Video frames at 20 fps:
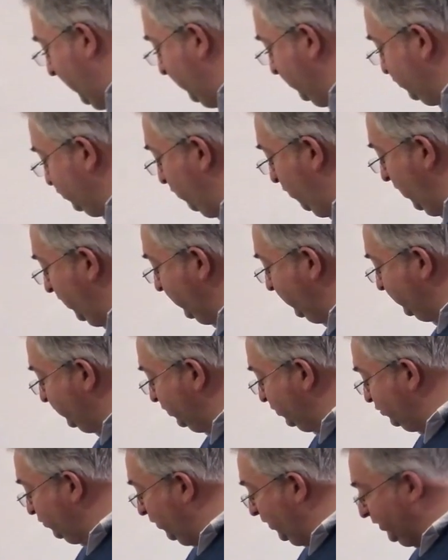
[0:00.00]
20 to
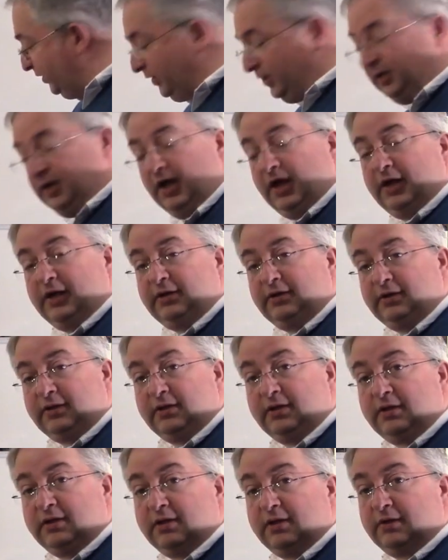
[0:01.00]
29.
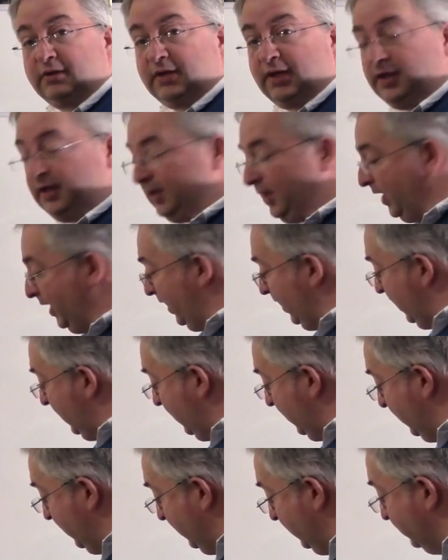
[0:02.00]
Okay?
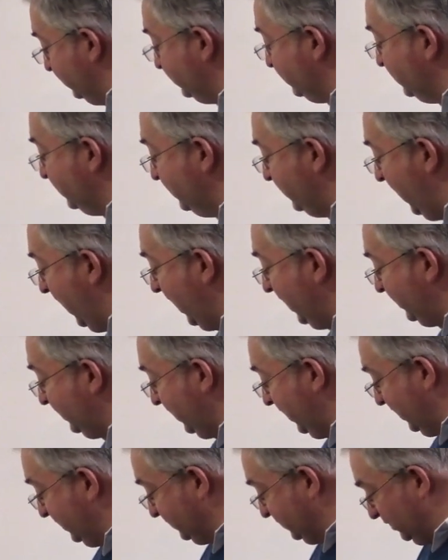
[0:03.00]
He is not
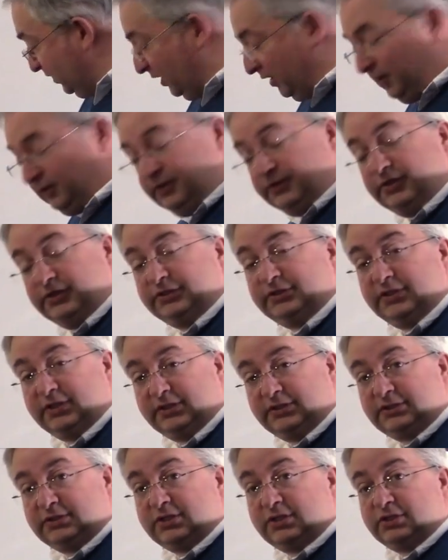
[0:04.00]
as large as
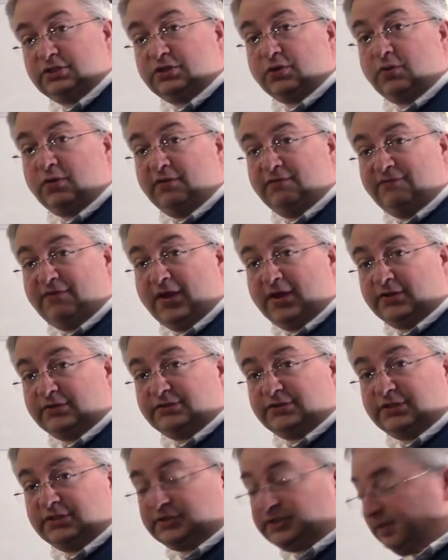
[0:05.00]
this, so he fails
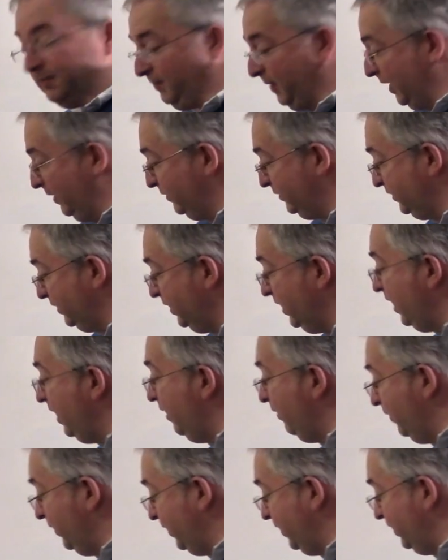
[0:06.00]
this comparison.
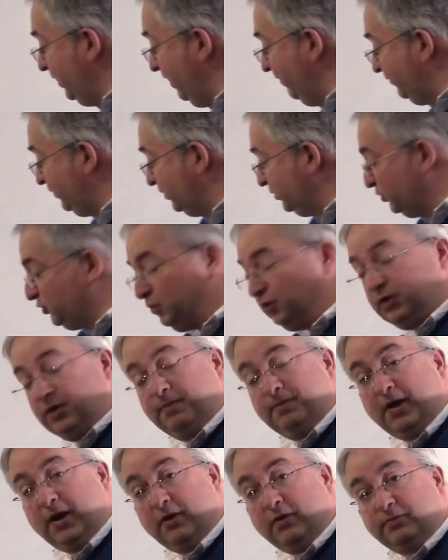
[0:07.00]
Well, then you have to
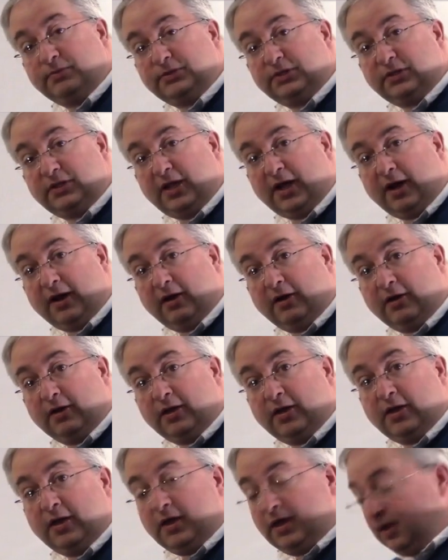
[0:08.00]
compare him to there.
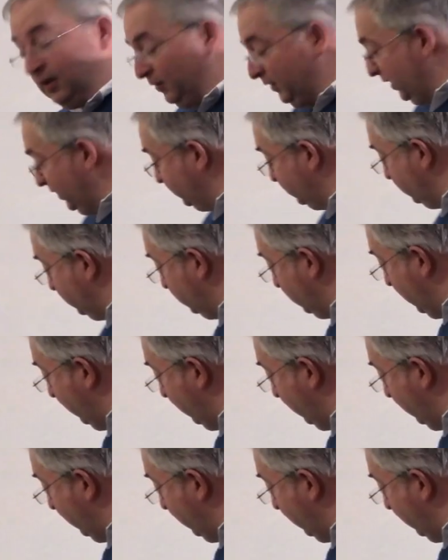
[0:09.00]
Okay, so you're going to